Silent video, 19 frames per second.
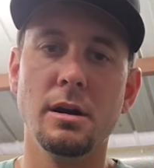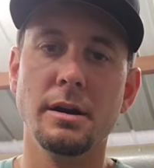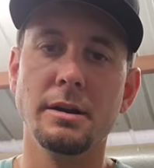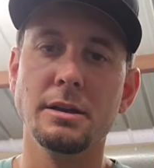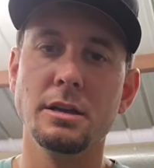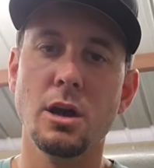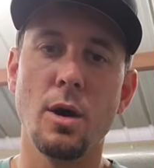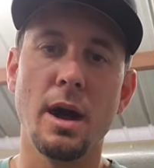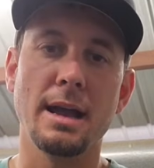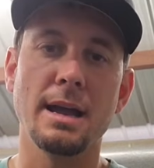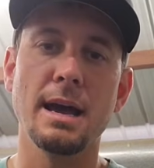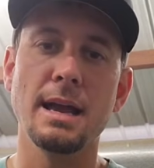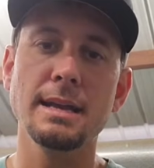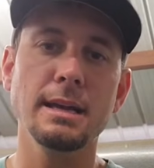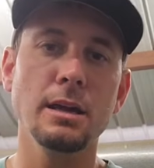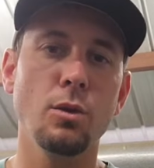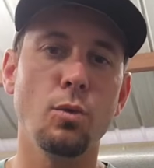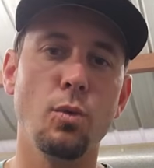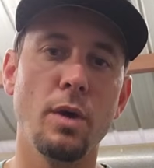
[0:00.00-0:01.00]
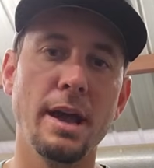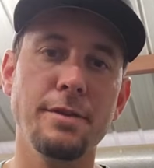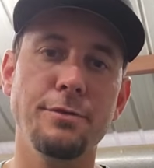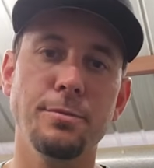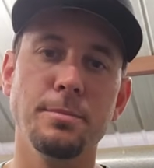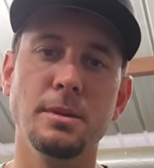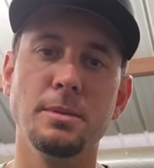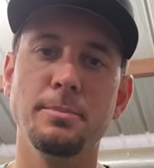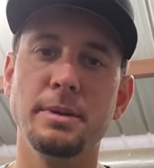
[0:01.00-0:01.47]
I kind of get away
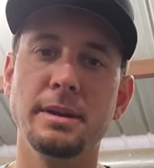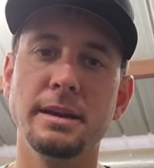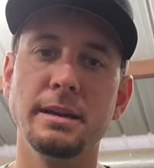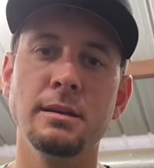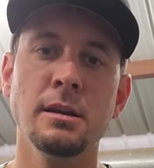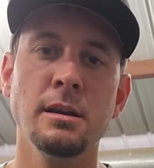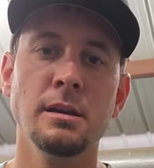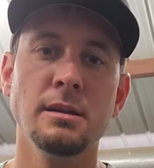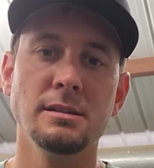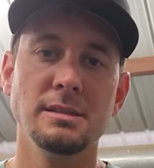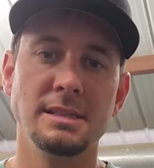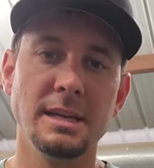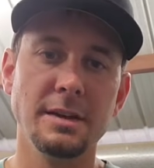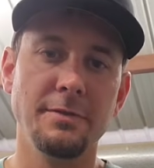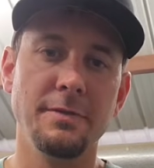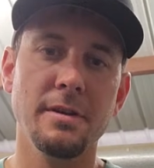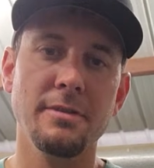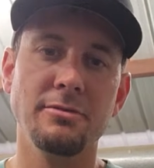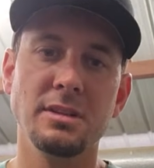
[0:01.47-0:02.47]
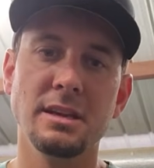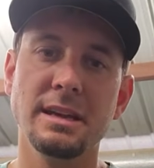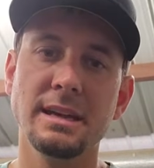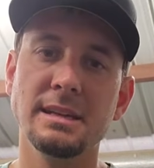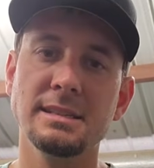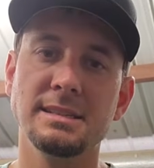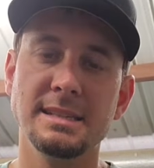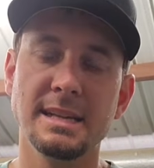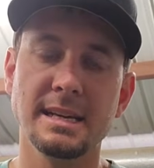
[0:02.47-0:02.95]
from the big C15,
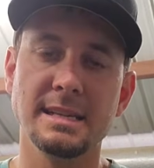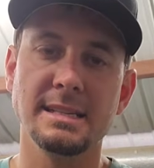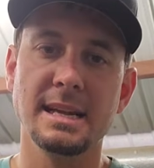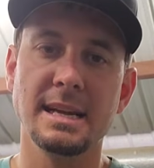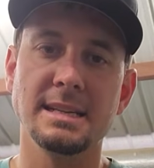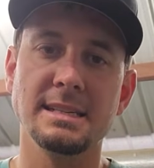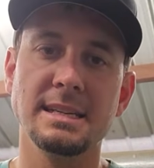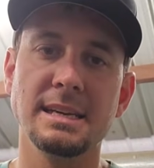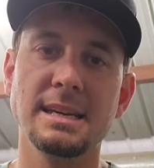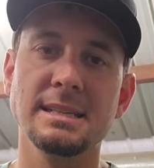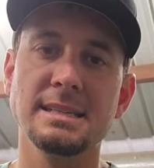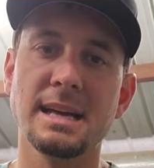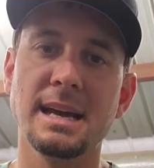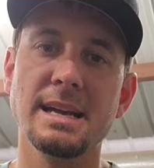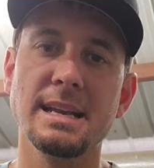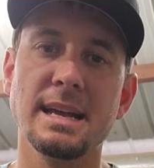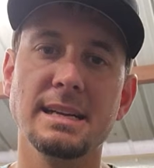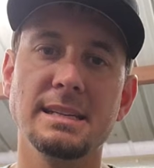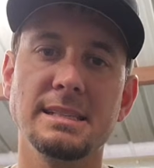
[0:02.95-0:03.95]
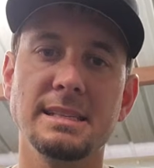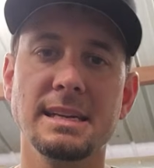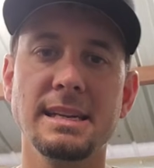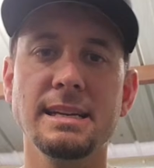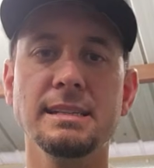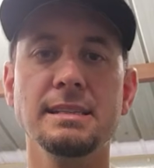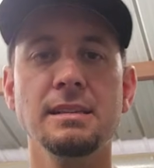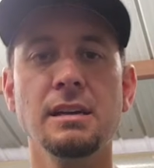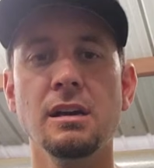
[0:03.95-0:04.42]
6XDs,
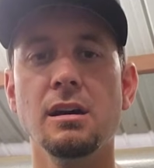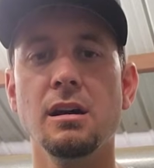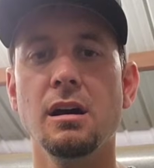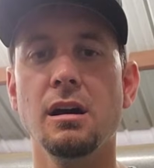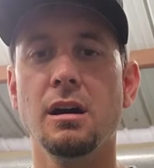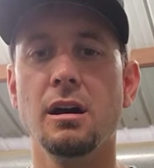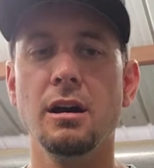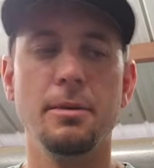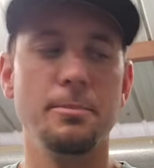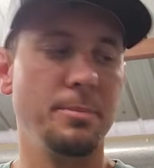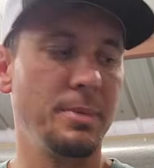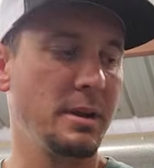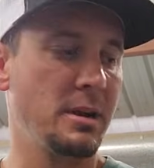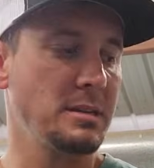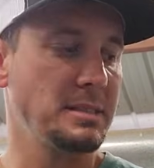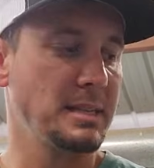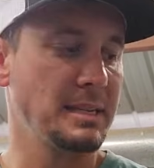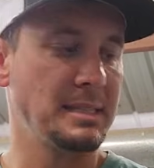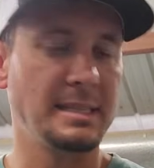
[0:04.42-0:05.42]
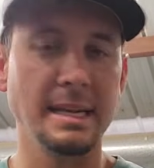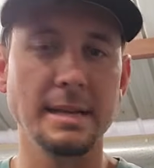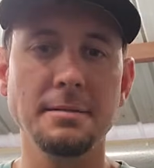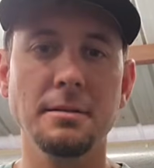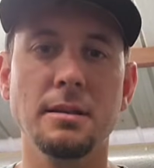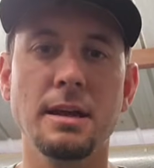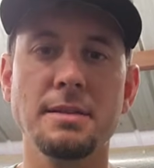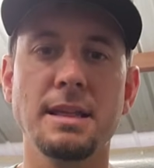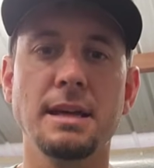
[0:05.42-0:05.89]
8XDs, because they seem
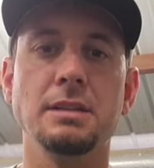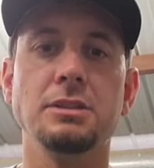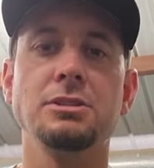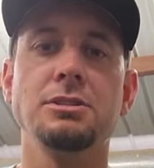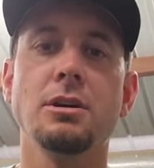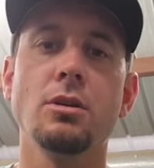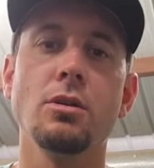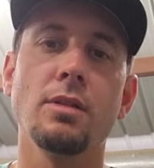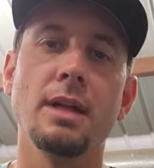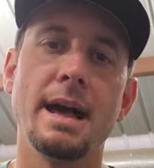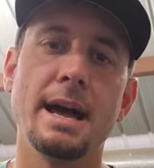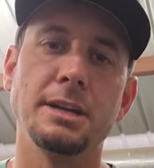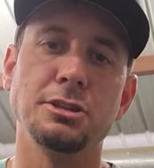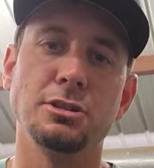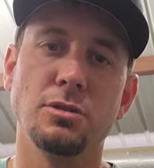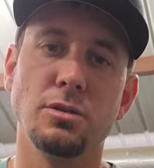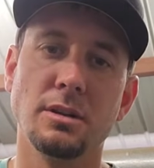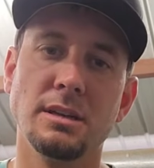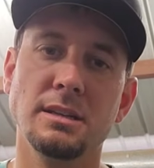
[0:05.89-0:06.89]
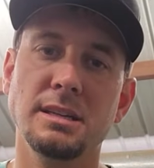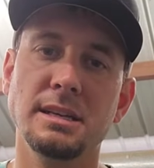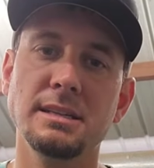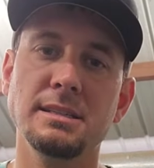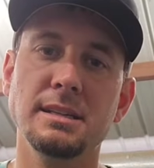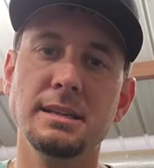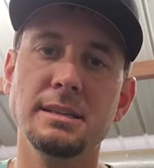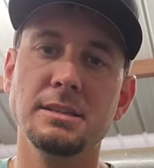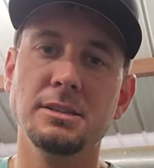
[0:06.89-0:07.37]
to like that subtle action on a
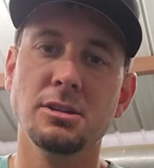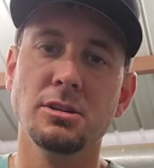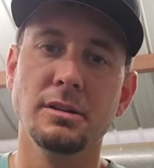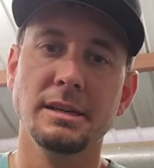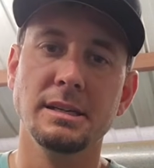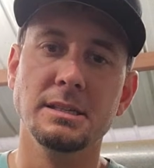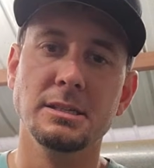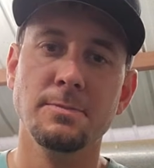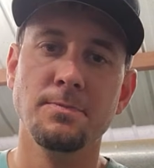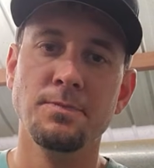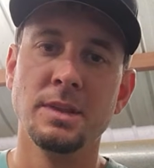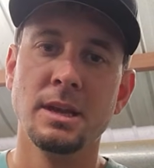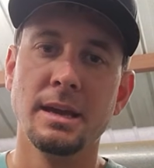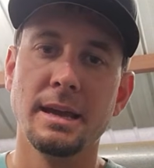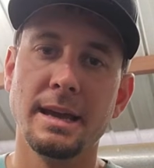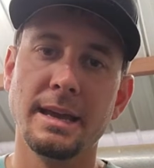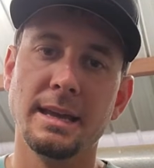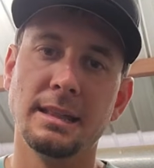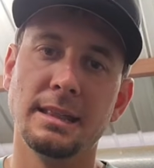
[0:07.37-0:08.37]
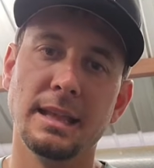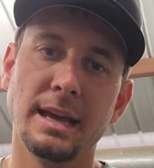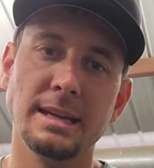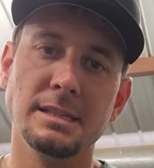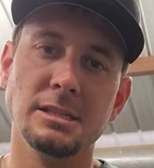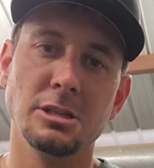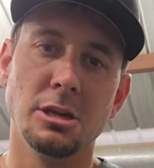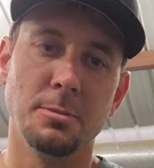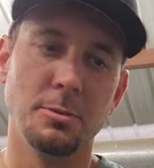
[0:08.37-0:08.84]
DT series in
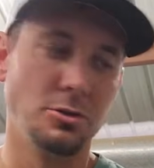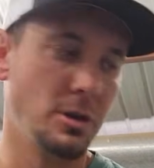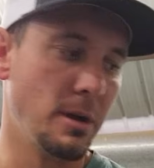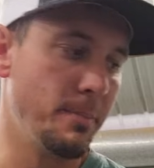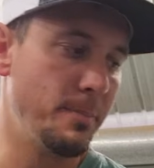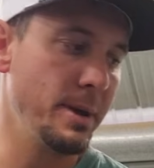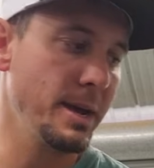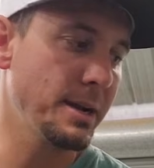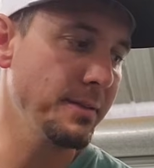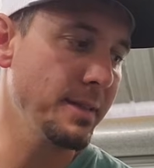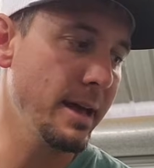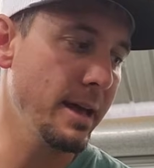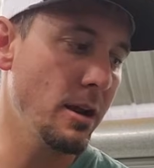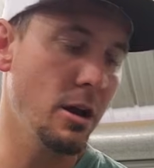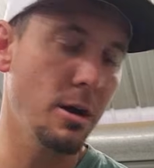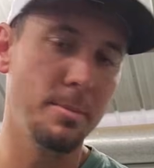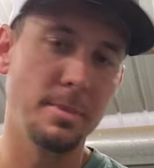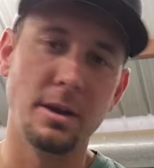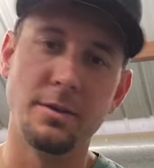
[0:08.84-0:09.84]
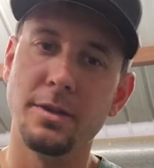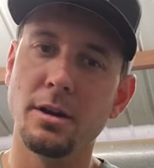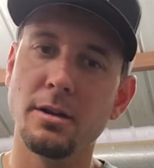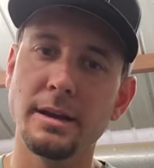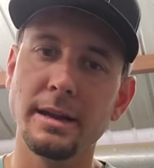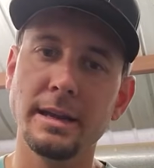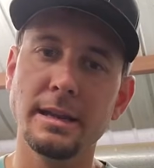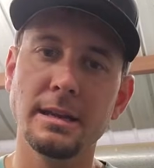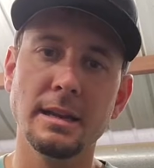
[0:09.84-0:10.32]
late summer. So I'm picking that up, and if they're
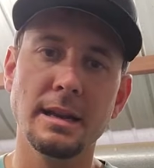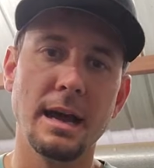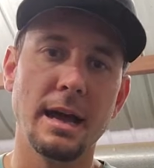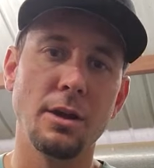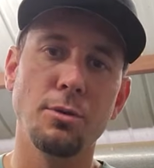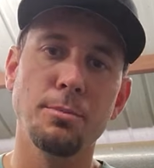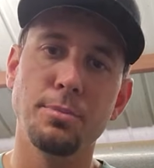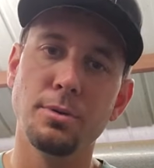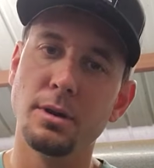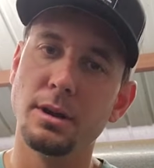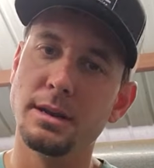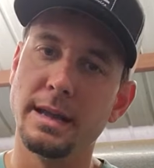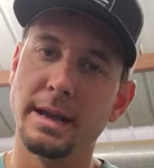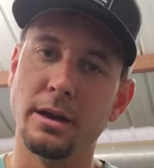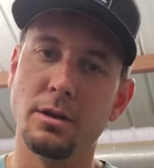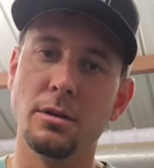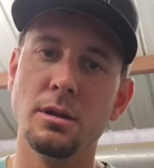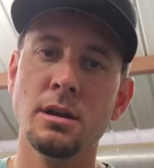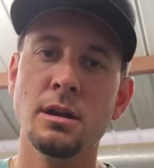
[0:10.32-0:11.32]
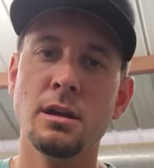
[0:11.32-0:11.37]
eating it, I don't put it down.